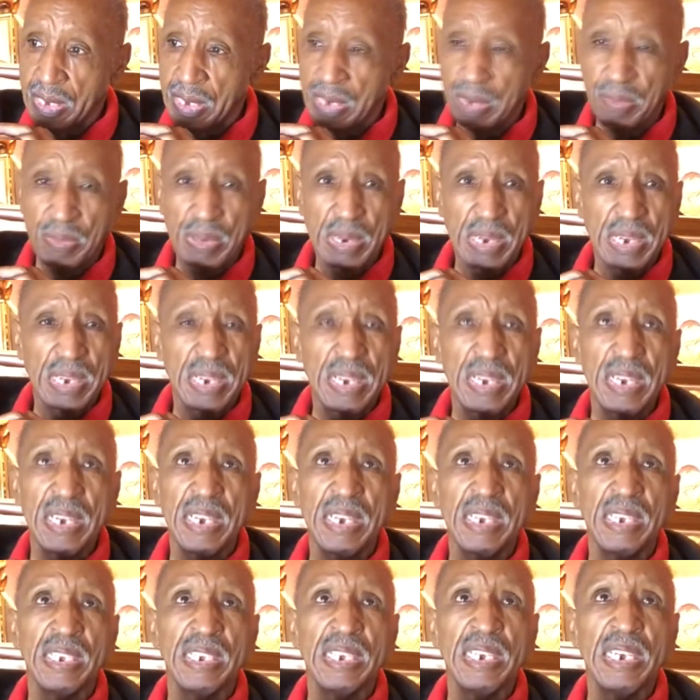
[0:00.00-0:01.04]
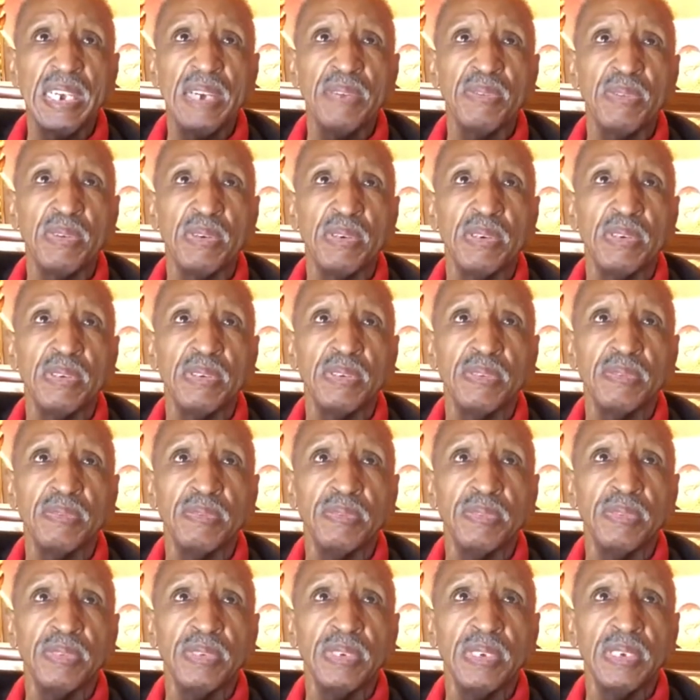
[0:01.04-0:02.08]
Anyway, he was.
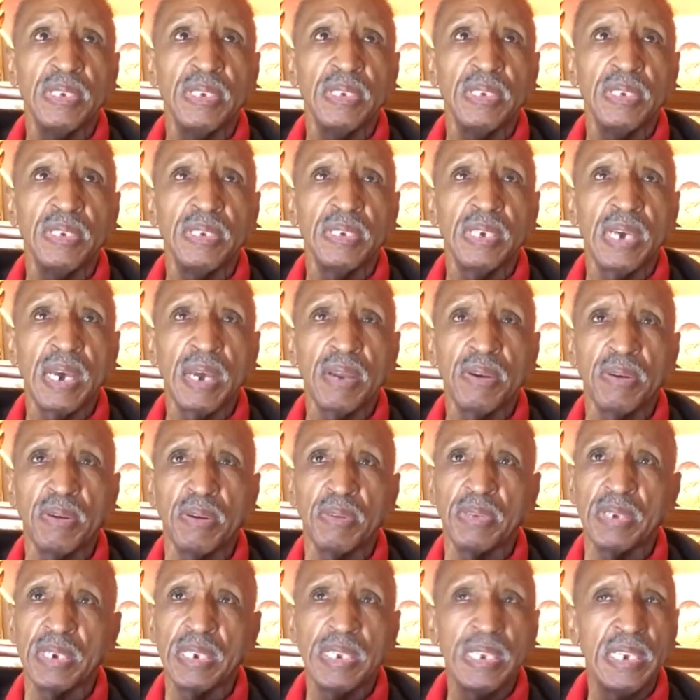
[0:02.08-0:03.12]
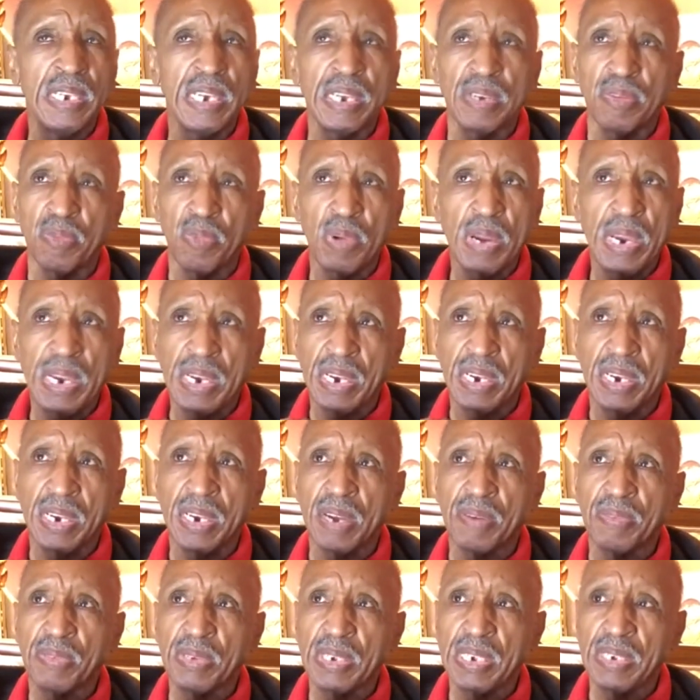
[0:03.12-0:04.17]
I don't know if he did read it
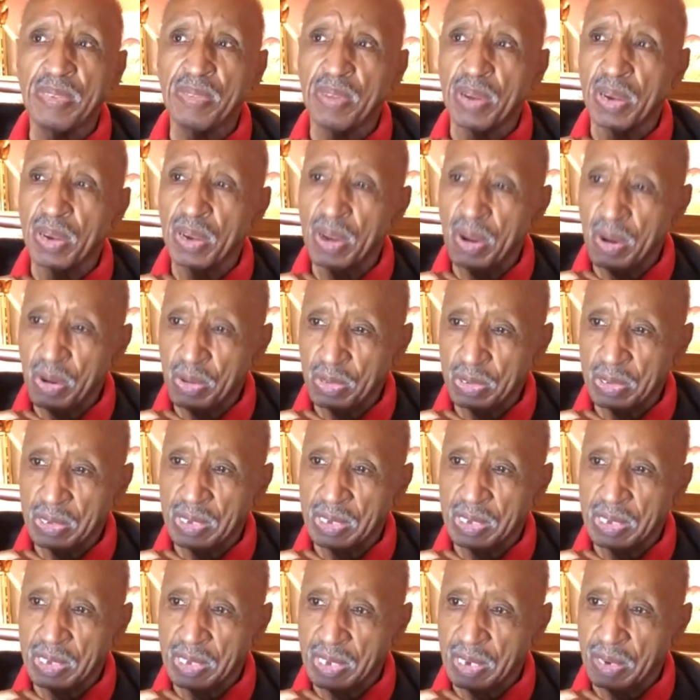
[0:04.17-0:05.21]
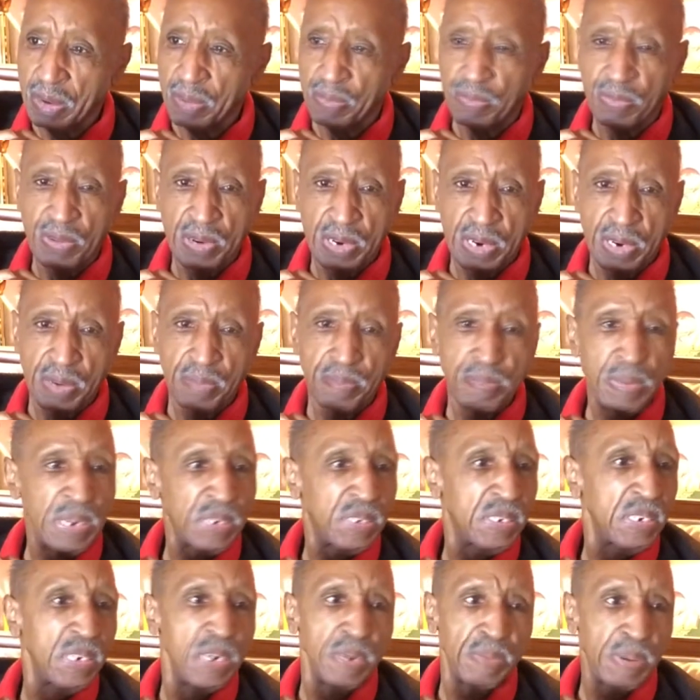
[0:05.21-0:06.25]
enough, he even lost the shit or fuck,
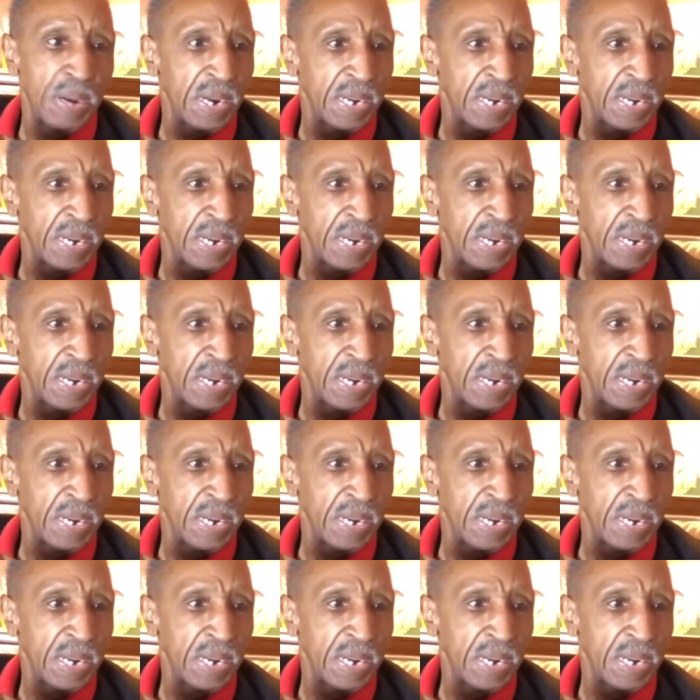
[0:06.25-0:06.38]
missed it up.